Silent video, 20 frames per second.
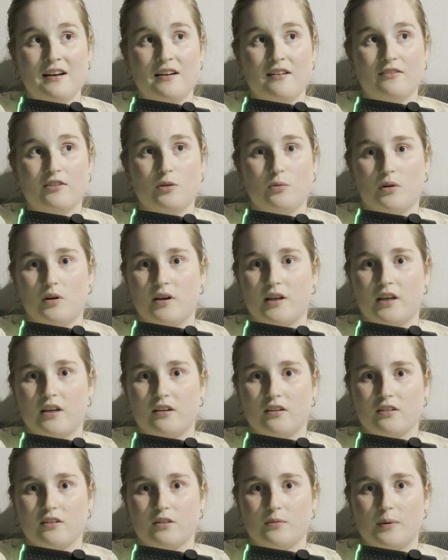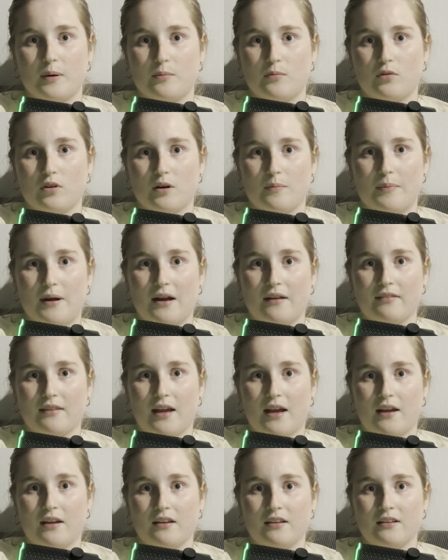If you want to hear a little bit more about
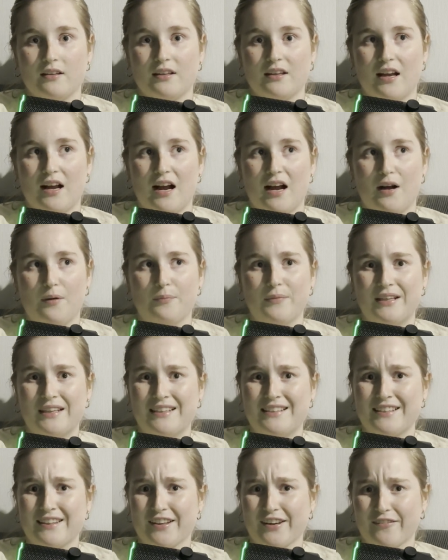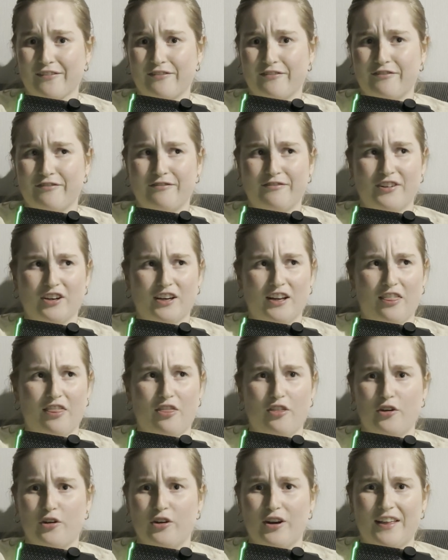that, head to the the
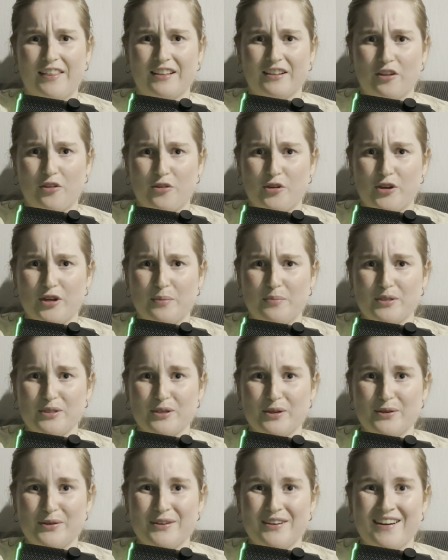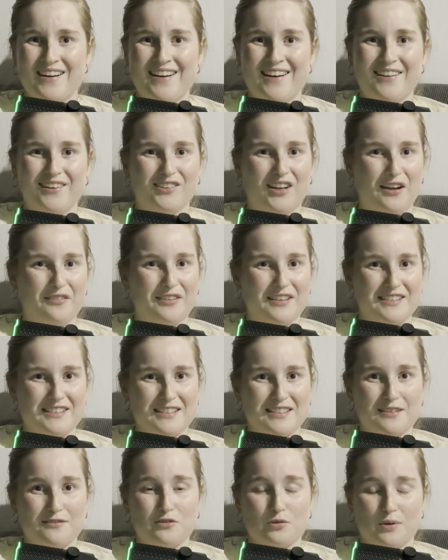third episode, Life
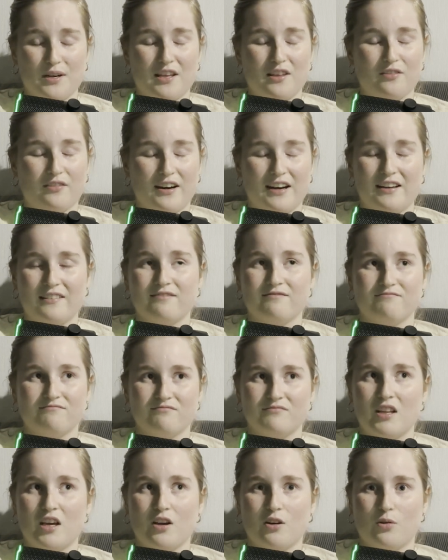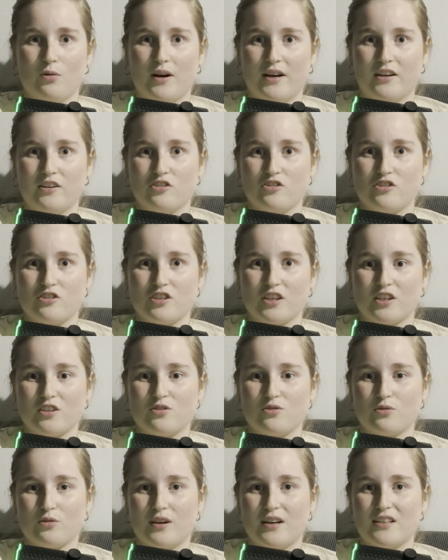Lessons of 23. Quite an interesting
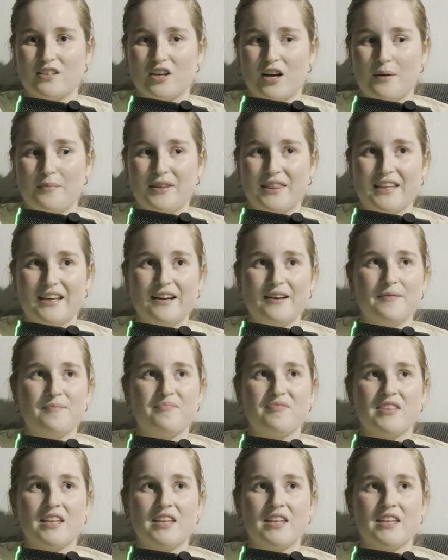story and time in there.